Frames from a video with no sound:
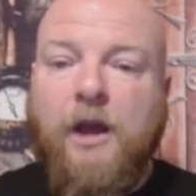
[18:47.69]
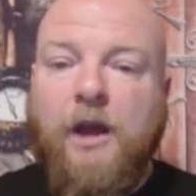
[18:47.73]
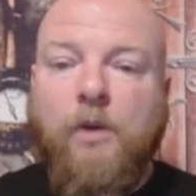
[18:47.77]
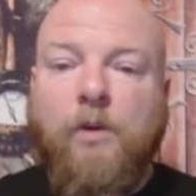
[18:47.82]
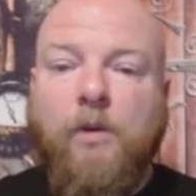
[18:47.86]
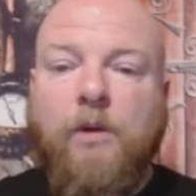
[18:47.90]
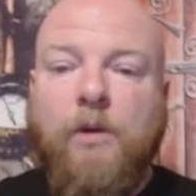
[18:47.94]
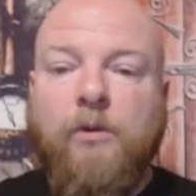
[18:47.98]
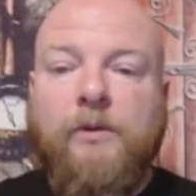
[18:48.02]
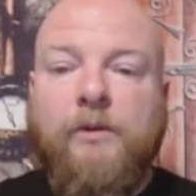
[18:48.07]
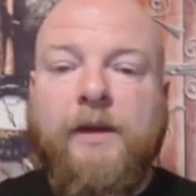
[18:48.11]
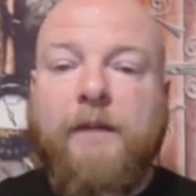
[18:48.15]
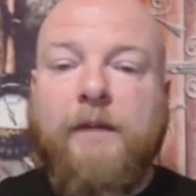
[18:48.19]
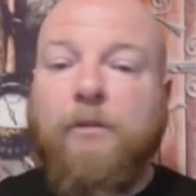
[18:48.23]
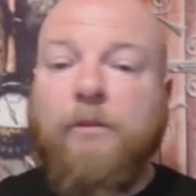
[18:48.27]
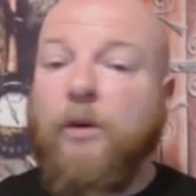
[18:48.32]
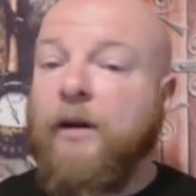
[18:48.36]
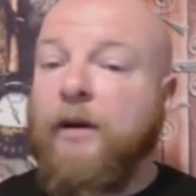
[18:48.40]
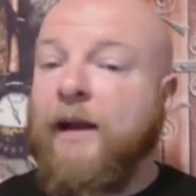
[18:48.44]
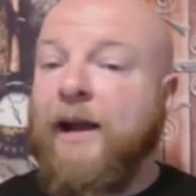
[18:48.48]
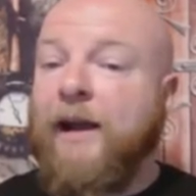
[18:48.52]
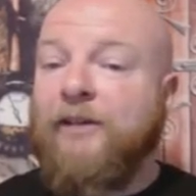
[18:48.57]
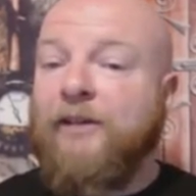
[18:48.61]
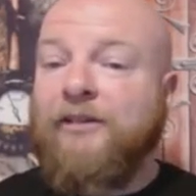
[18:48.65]
When will we get more
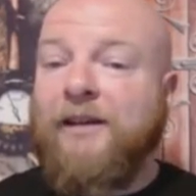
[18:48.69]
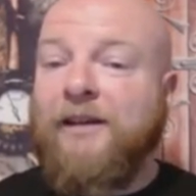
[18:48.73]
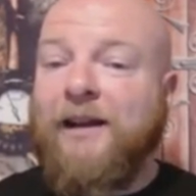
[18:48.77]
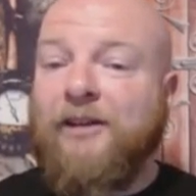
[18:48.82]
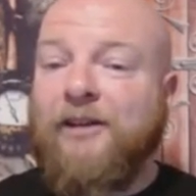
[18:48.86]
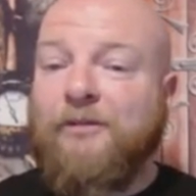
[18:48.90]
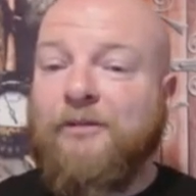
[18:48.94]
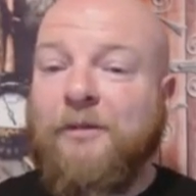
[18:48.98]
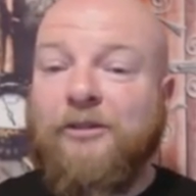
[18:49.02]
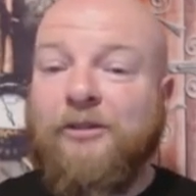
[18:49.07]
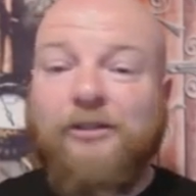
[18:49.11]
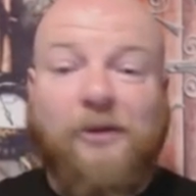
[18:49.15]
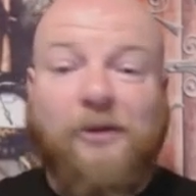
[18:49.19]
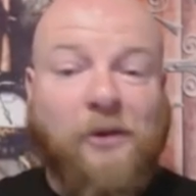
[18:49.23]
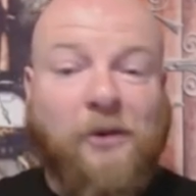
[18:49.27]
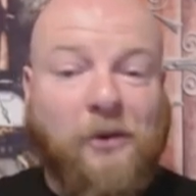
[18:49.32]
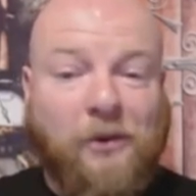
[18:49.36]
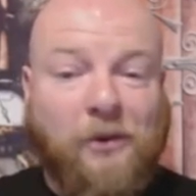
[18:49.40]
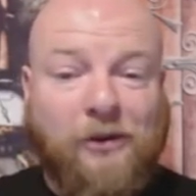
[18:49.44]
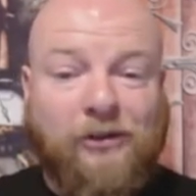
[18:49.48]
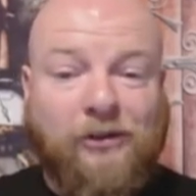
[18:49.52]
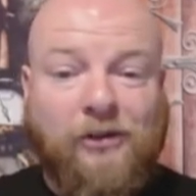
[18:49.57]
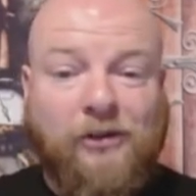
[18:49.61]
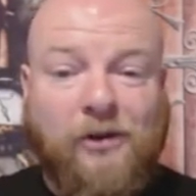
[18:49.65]
casting announcements to
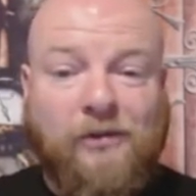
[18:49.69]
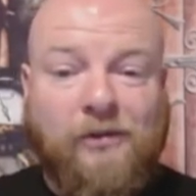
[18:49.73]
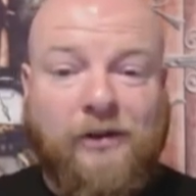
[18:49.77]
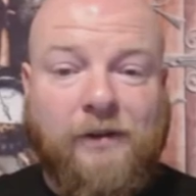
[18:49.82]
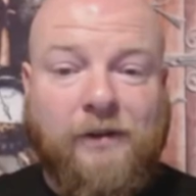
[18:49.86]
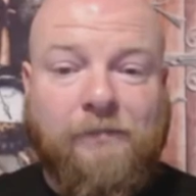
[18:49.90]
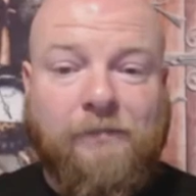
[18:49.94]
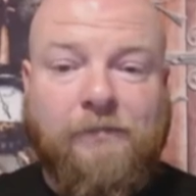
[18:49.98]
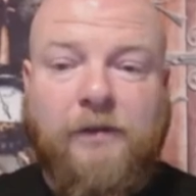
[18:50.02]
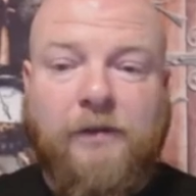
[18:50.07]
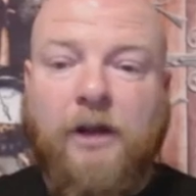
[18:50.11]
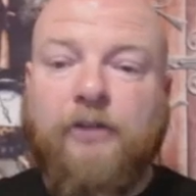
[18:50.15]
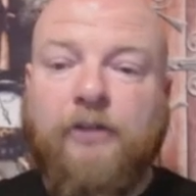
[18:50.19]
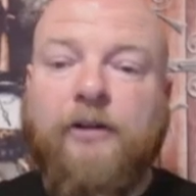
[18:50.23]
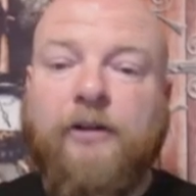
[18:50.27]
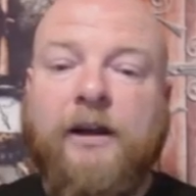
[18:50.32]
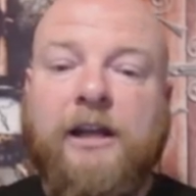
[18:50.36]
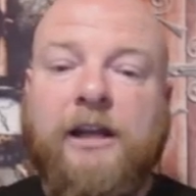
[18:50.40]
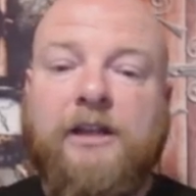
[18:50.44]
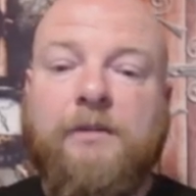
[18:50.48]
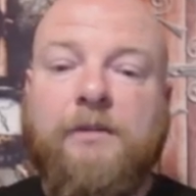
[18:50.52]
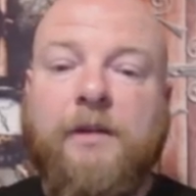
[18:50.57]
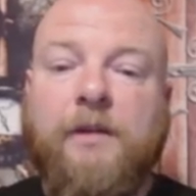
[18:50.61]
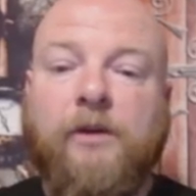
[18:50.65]
hold us over? I'll try to
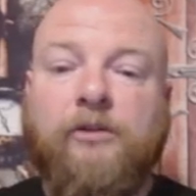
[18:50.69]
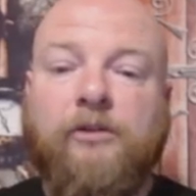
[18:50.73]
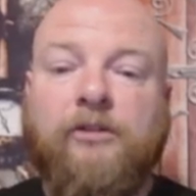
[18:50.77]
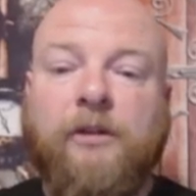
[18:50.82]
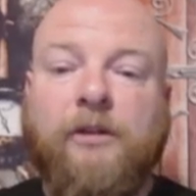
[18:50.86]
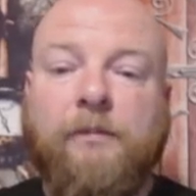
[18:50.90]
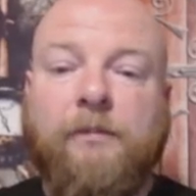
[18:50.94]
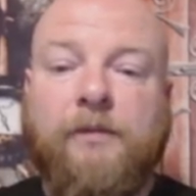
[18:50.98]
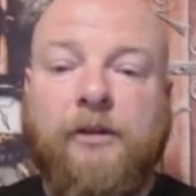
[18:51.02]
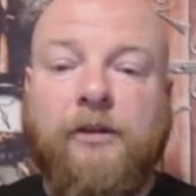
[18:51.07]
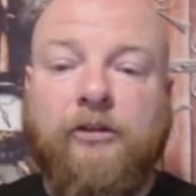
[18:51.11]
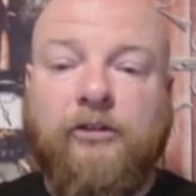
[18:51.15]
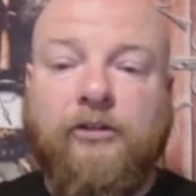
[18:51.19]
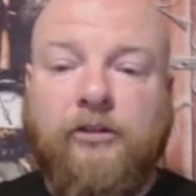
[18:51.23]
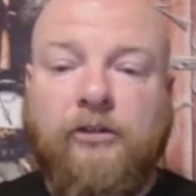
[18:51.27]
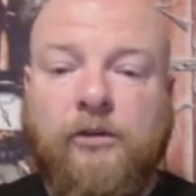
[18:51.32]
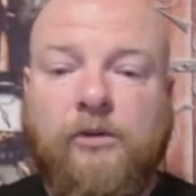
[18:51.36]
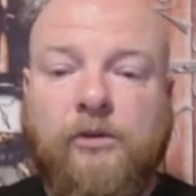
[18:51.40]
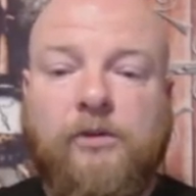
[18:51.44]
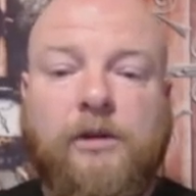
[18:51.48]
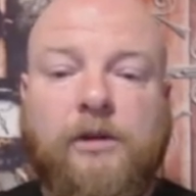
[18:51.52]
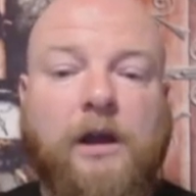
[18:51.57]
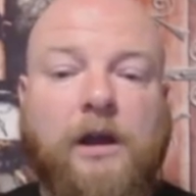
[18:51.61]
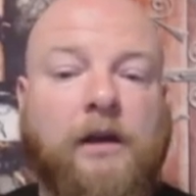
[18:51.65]
get them out something
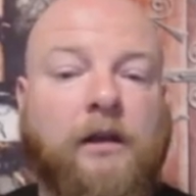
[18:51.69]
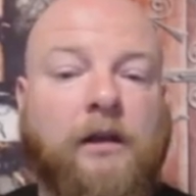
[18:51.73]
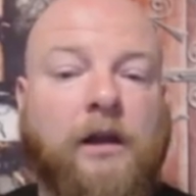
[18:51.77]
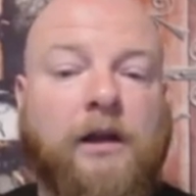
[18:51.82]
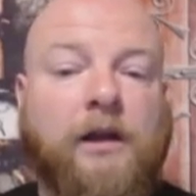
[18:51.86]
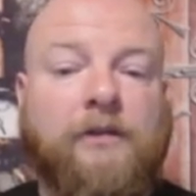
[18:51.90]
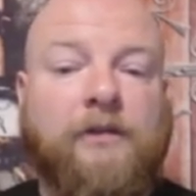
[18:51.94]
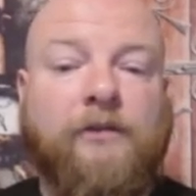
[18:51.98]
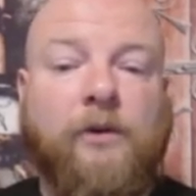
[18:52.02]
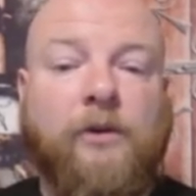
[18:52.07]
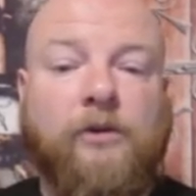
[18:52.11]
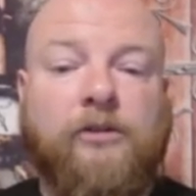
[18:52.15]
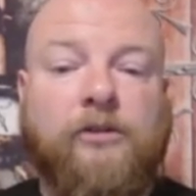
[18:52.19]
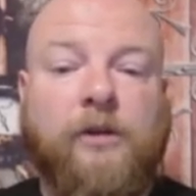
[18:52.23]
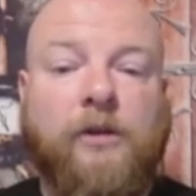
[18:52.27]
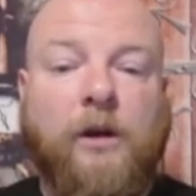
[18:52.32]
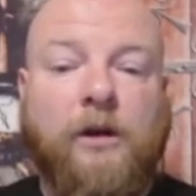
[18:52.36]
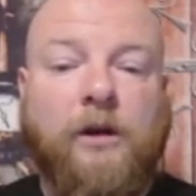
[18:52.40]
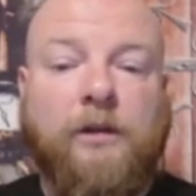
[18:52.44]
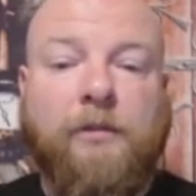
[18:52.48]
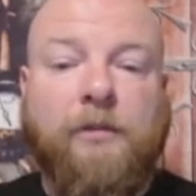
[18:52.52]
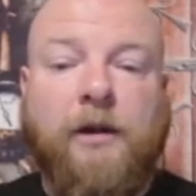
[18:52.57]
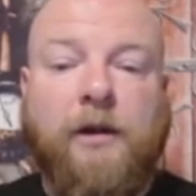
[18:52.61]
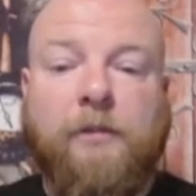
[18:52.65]
soon. A lot of folks in all
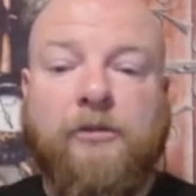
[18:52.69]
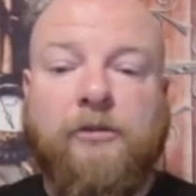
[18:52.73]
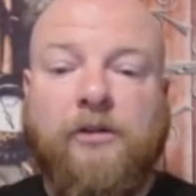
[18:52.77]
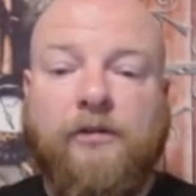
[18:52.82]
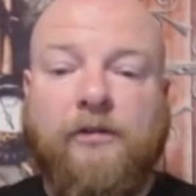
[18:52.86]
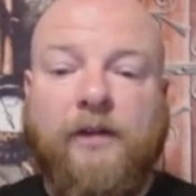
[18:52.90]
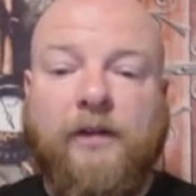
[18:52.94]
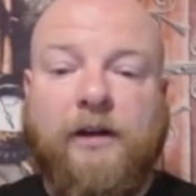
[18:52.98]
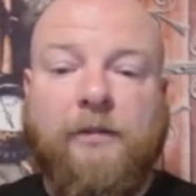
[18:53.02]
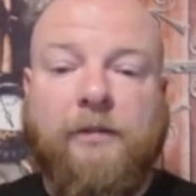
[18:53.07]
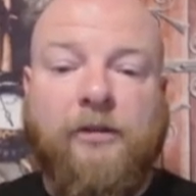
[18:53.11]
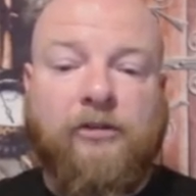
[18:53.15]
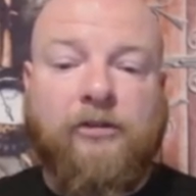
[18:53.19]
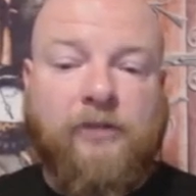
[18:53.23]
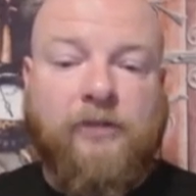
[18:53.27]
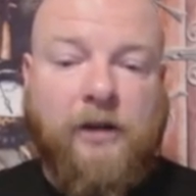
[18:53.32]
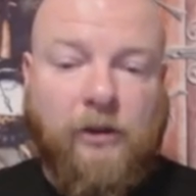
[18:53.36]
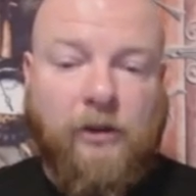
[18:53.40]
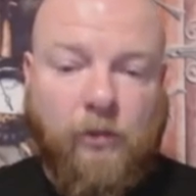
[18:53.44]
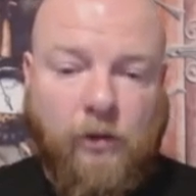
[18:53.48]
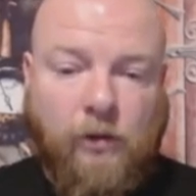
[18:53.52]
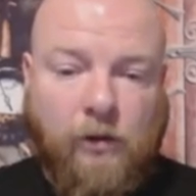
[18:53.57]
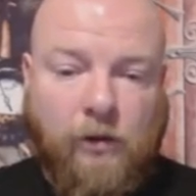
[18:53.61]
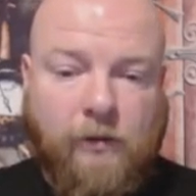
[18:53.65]
departments are affected by the state of
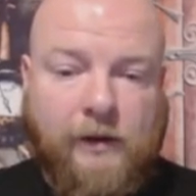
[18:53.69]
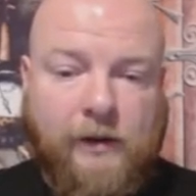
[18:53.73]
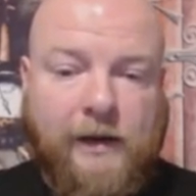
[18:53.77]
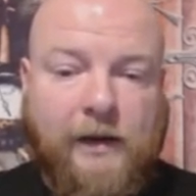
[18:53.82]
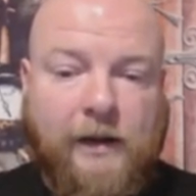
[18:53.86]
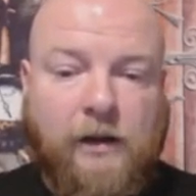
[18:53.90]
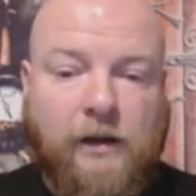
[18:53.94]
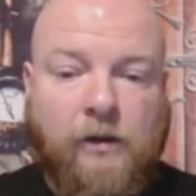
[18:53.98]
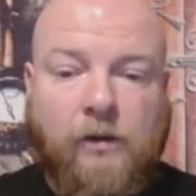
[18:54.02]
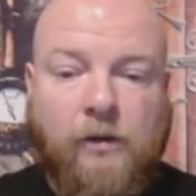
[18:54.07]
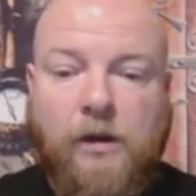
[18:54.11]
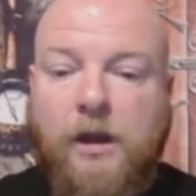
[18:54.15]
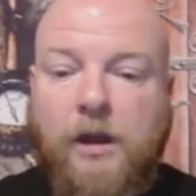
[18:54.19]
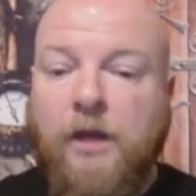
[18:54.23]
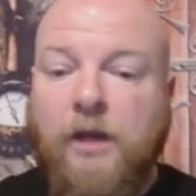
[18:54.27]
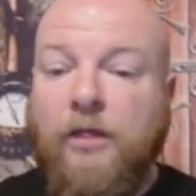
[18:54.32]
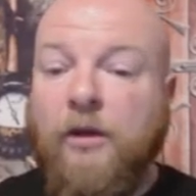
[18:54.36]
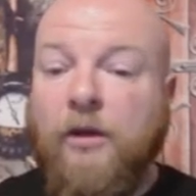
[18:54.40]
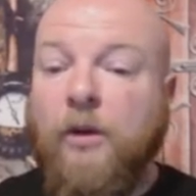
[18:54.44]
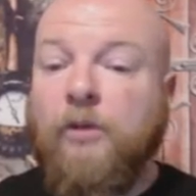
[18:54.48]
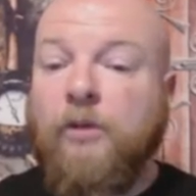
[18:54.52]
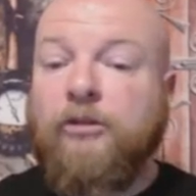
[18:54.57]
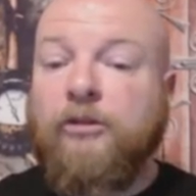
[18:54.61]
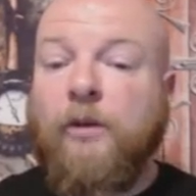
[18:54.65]
the world right now,
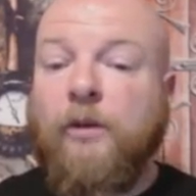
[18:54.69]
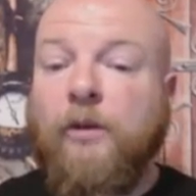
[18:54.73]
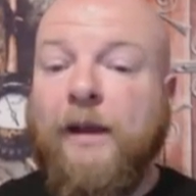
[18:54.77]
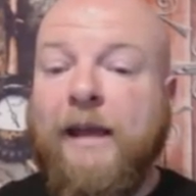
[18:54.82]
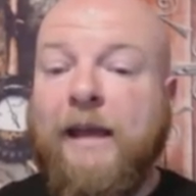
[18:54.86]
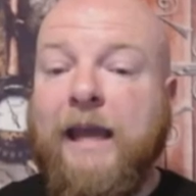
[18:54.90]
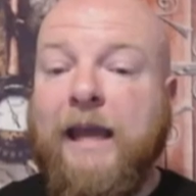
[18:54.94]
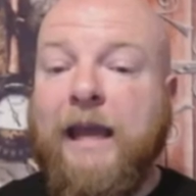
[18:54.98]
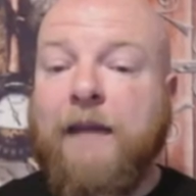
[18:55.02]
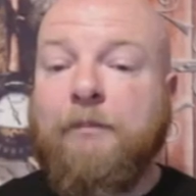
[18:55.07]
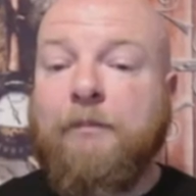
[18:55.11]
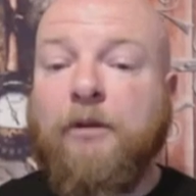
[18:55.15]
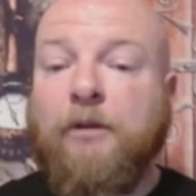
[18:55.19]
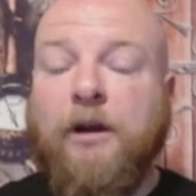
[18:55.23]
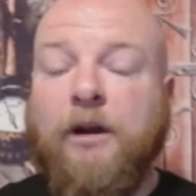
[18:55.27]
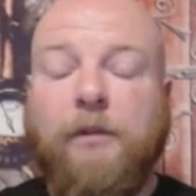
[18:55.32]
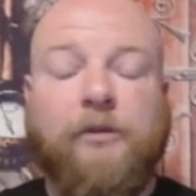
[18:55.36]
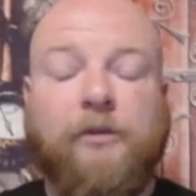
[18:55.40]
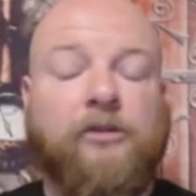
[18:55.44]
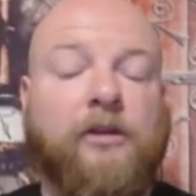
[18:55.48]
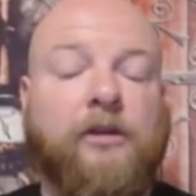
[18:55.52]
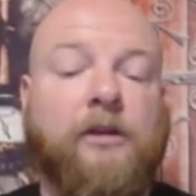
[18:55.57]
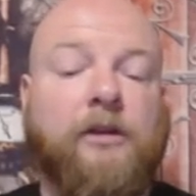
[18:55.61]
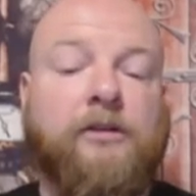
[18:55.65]
though, so I can't
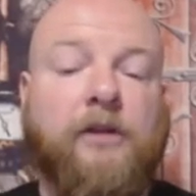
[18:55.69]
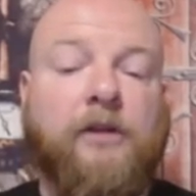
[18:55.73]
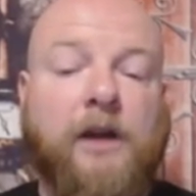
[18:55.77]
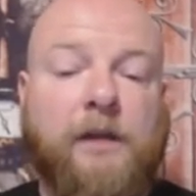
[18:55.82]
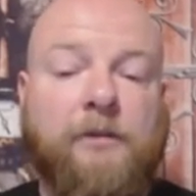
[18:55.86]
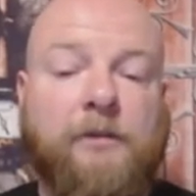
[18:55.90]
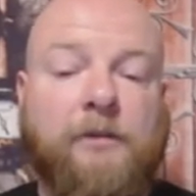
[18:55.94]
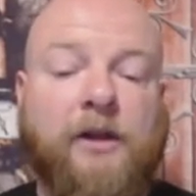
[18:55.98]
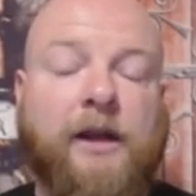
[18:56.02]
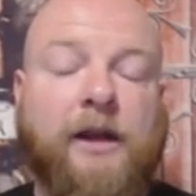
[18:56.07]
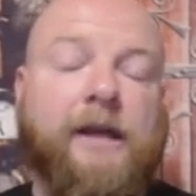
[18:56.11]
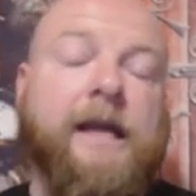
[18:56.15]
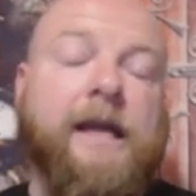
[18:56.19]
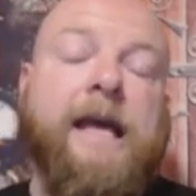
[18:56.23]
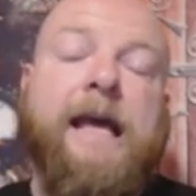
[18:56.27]
promise a timeline.